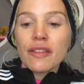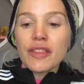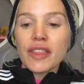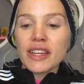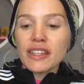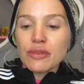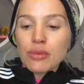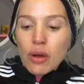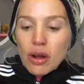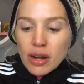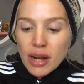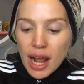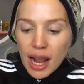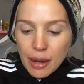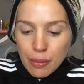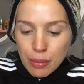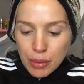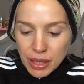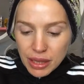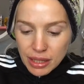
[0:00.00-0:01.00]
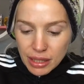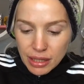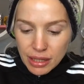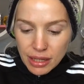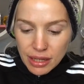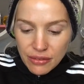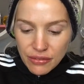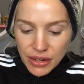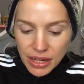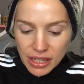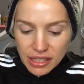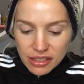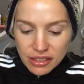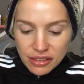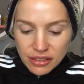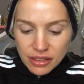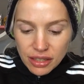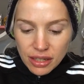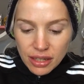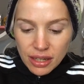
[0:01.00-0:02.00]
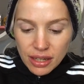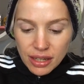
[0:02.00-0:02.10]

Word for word: This one I believe is